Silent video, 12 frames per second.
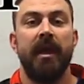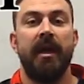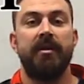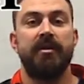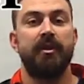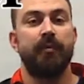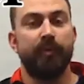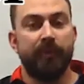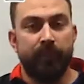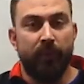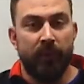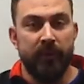It's super
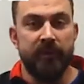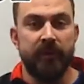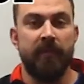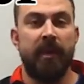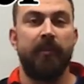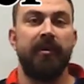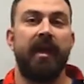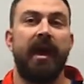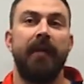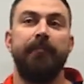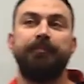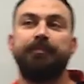important to remember
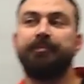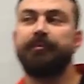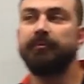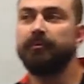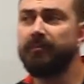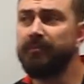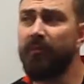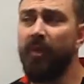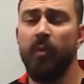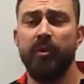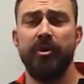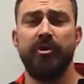that
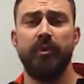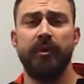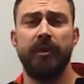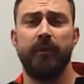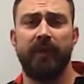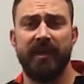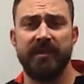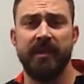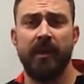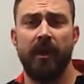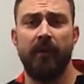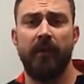when you're doing your resting